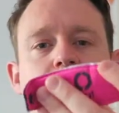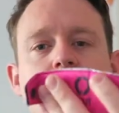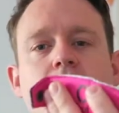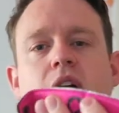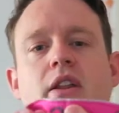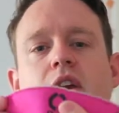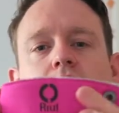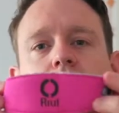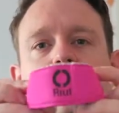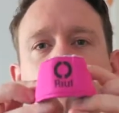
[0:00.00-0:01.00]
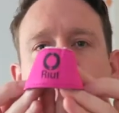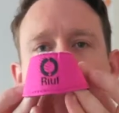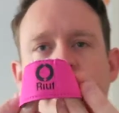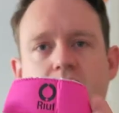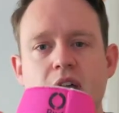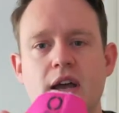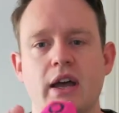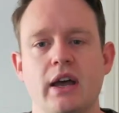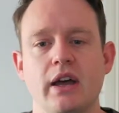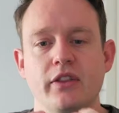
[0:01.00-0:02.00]
out and they go the other way.
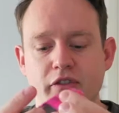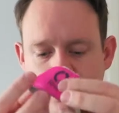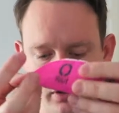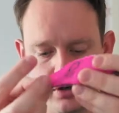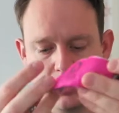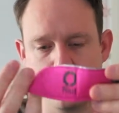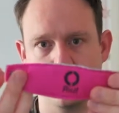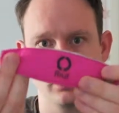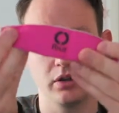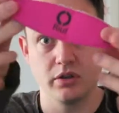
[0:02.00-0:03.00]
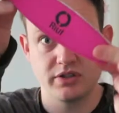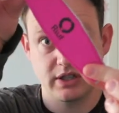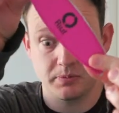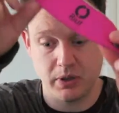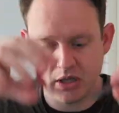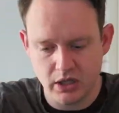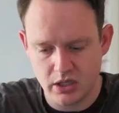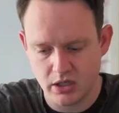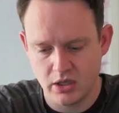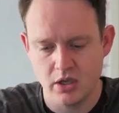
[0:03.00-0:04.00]
And they're all colors. So that's
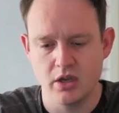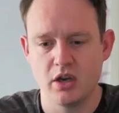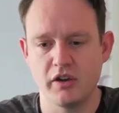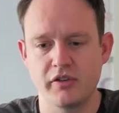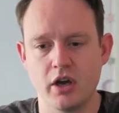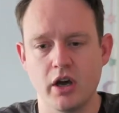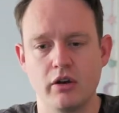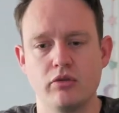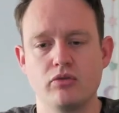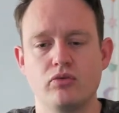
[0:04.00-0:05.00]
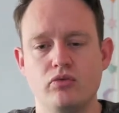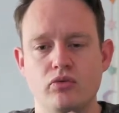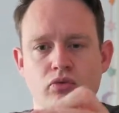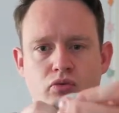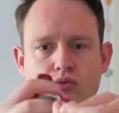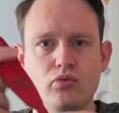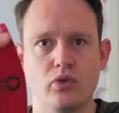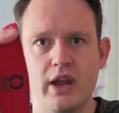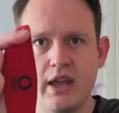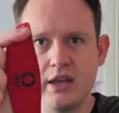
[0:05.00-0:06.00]
pink, I've got
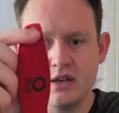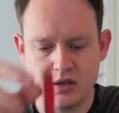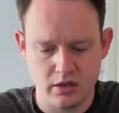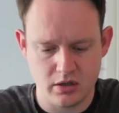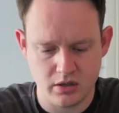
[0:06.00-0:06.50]
red,